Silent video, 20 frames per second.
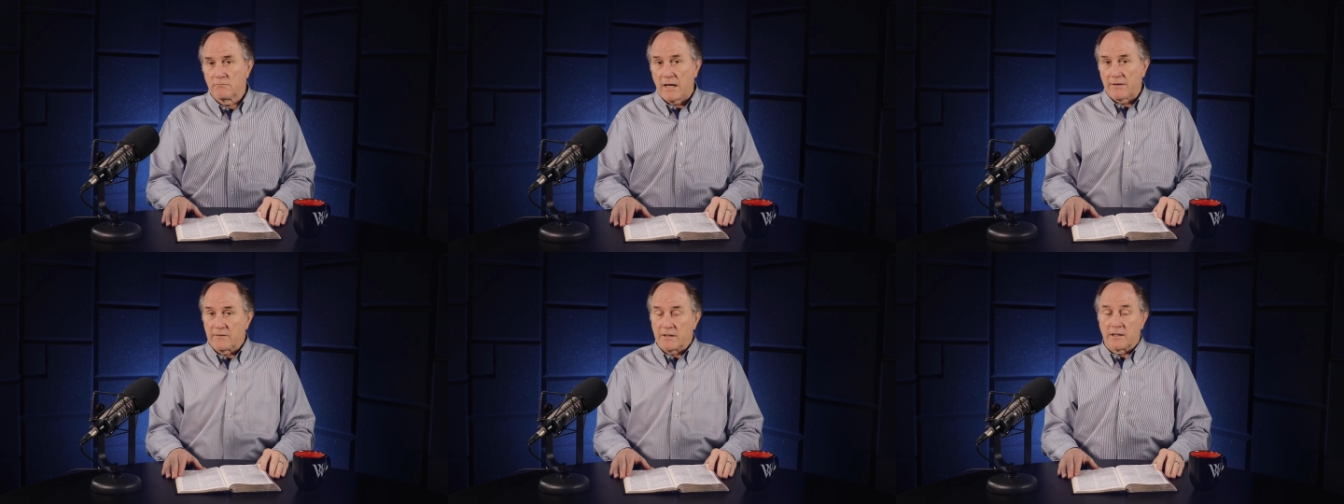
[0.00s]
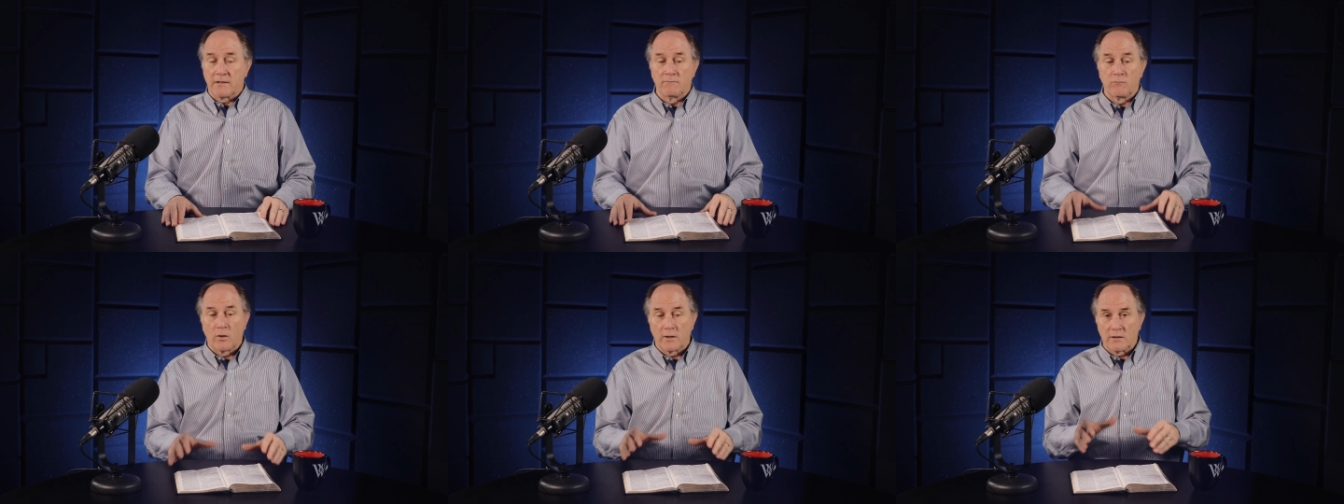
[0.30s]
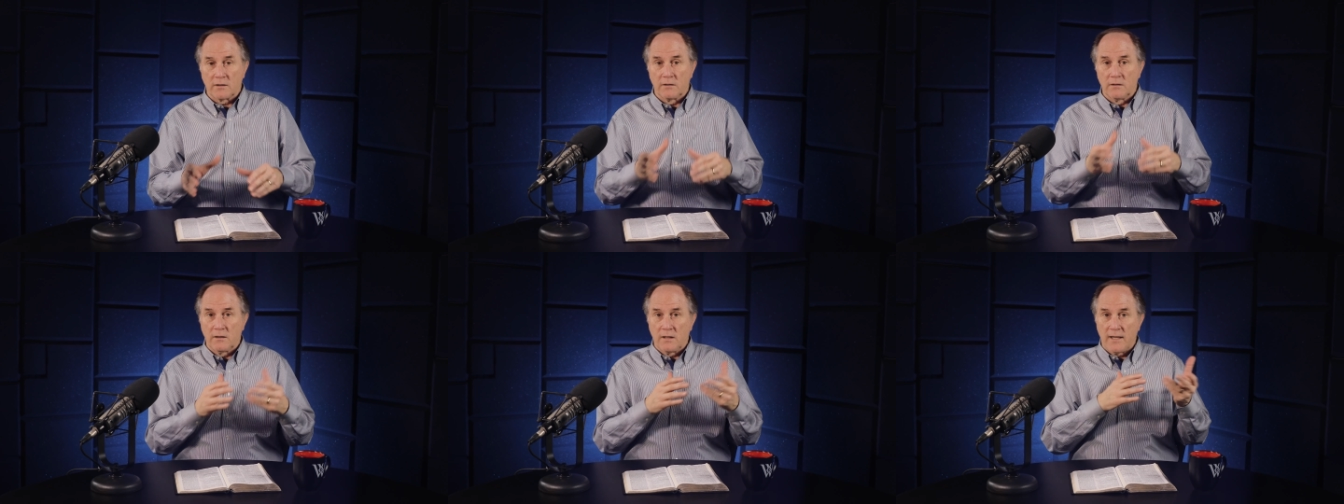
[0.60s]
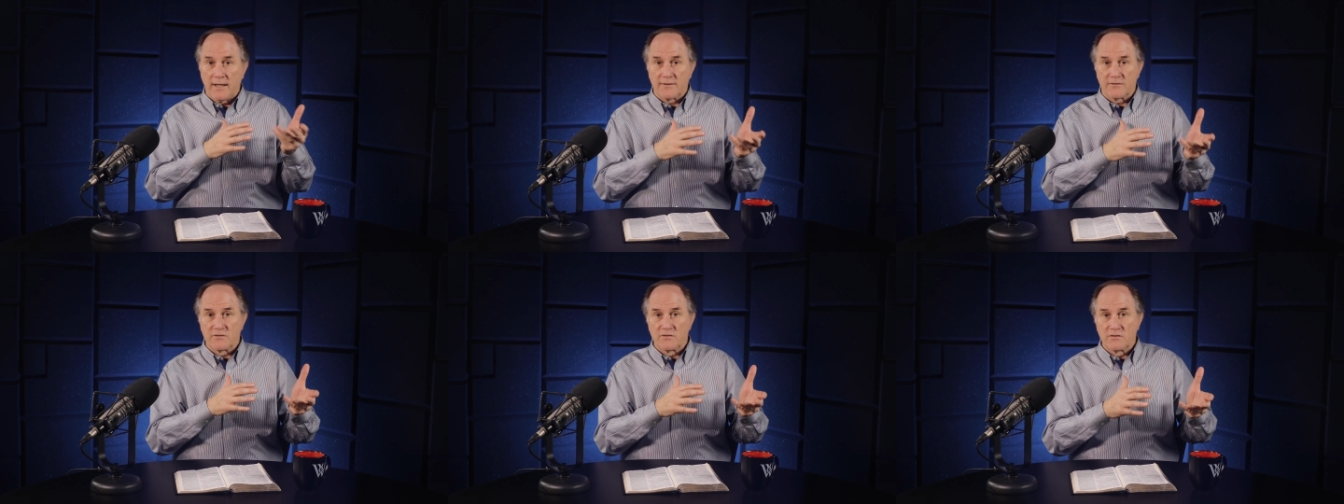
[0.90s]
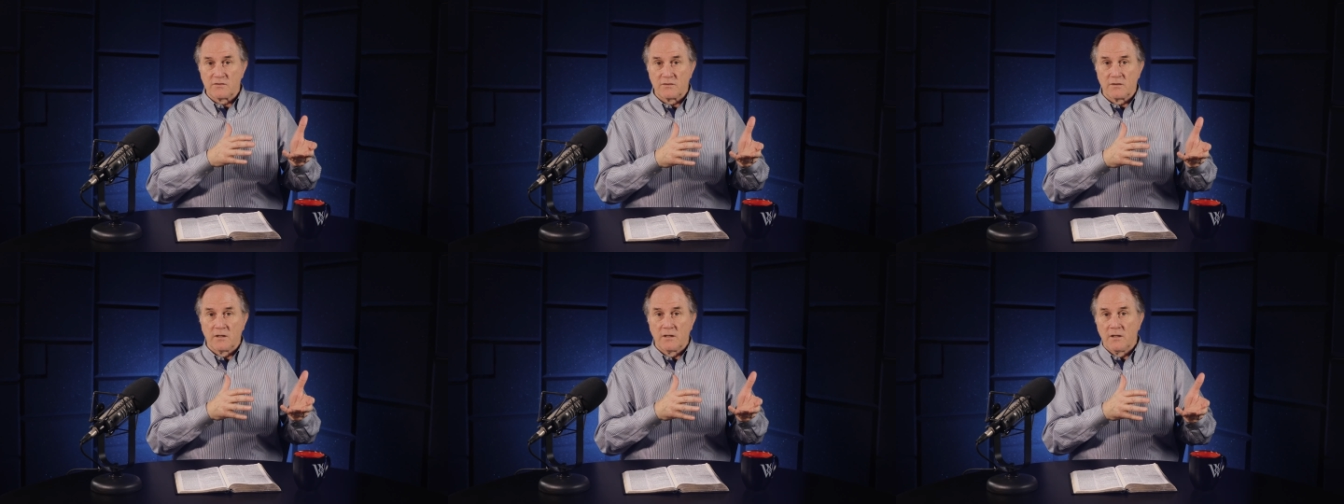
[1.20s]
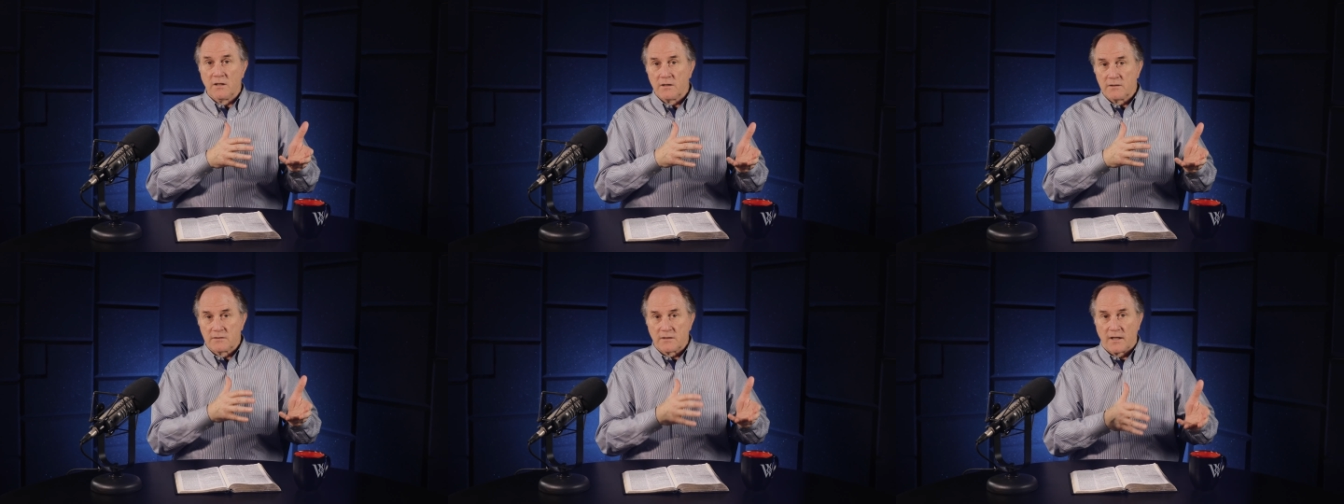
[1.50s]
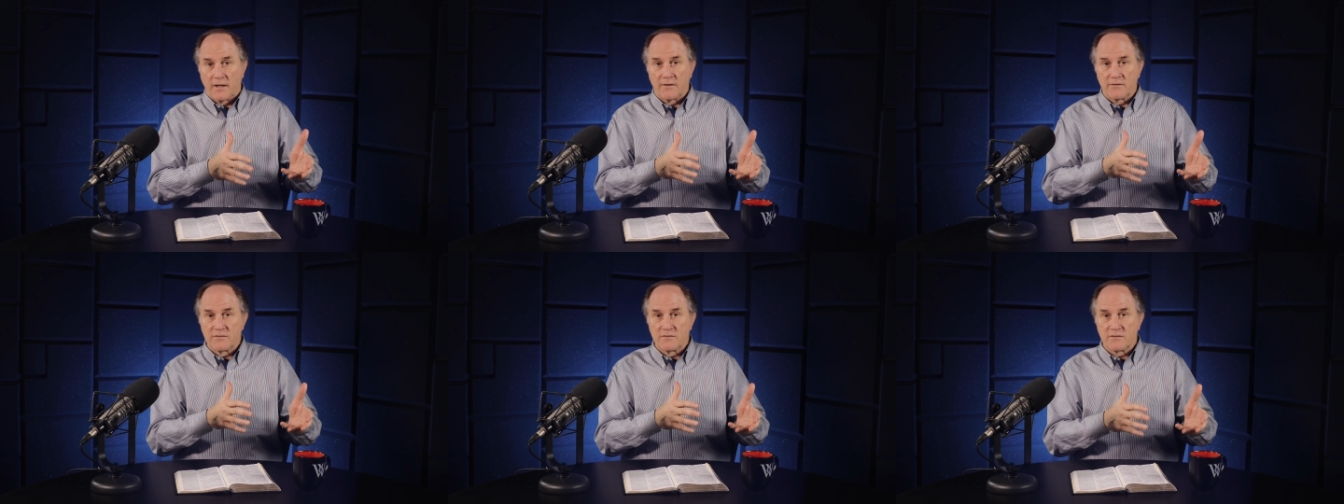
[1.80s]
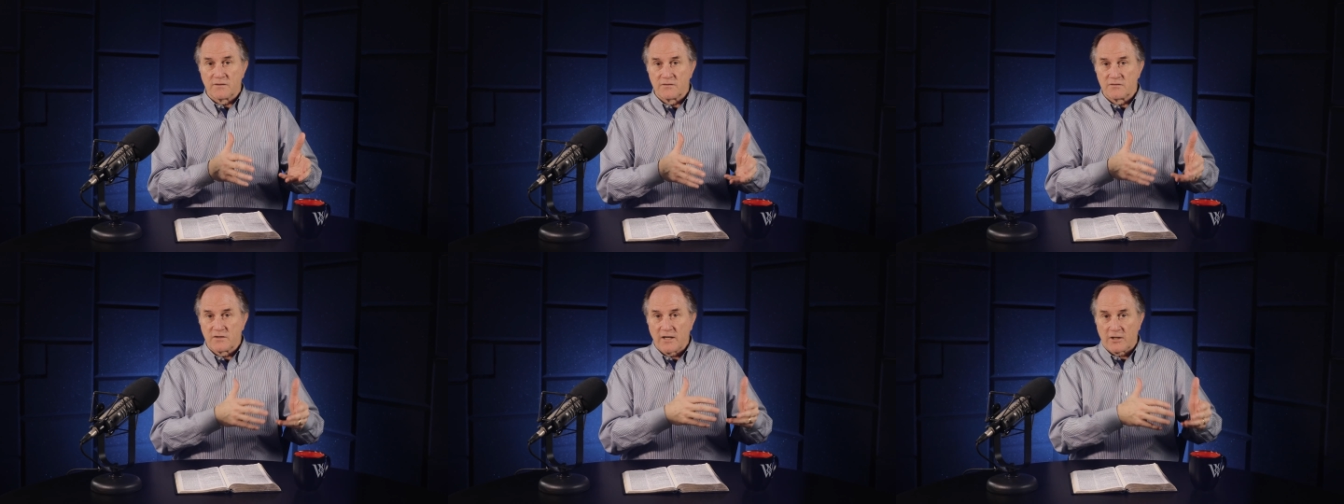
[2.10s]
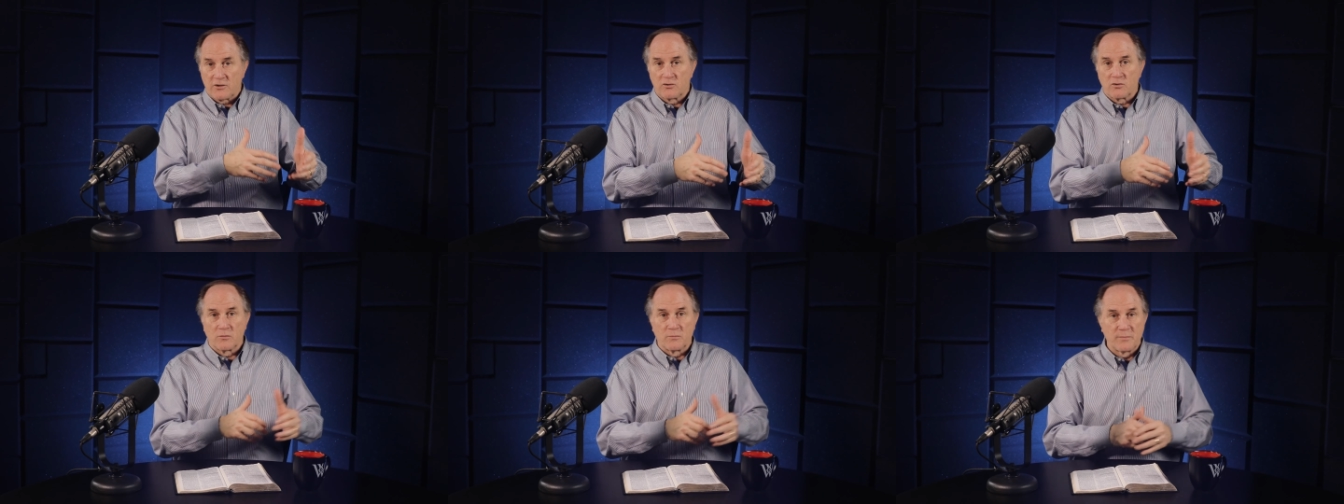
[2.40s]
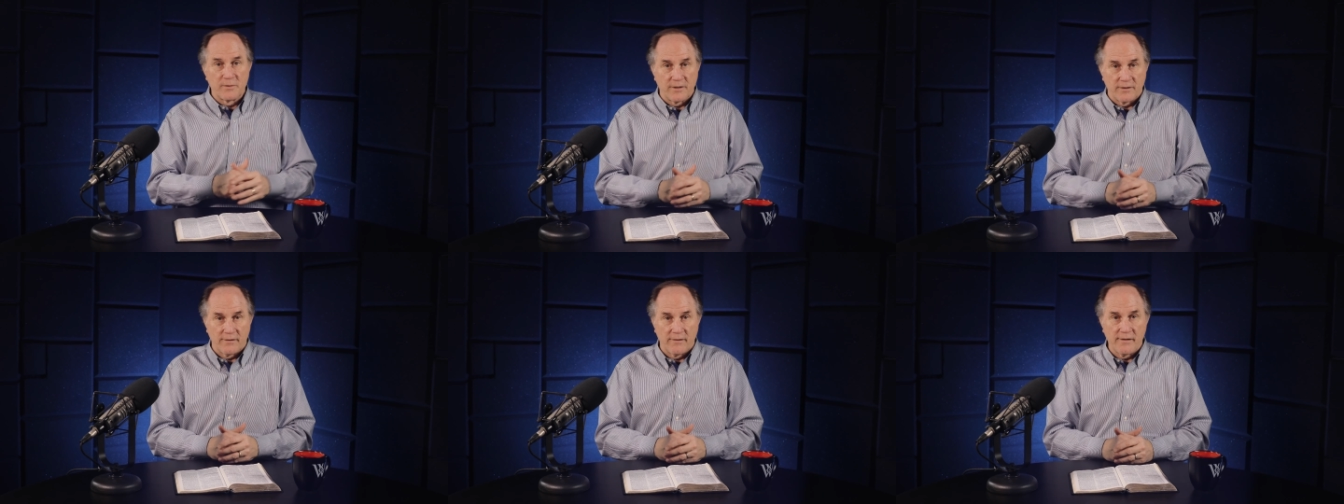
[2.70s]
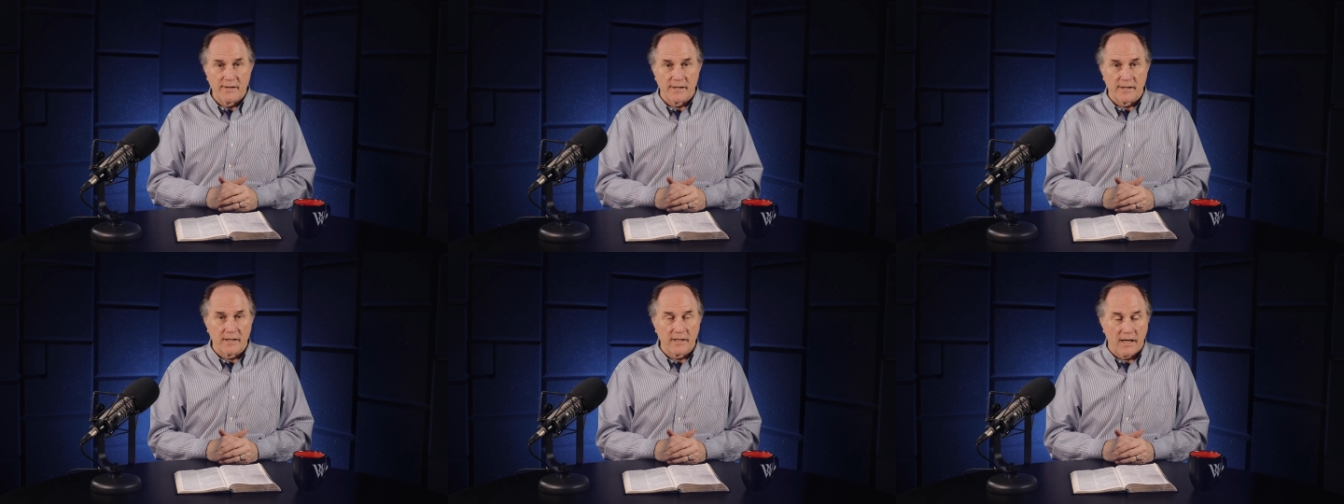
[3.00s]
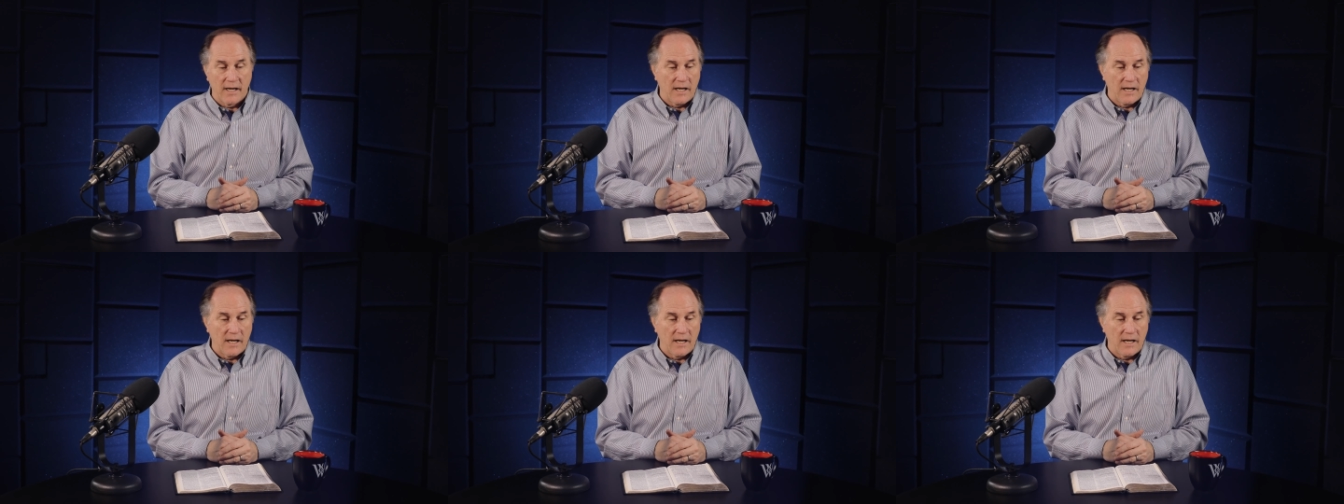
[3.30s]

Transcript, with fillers: I think of what lust does to sexual purity.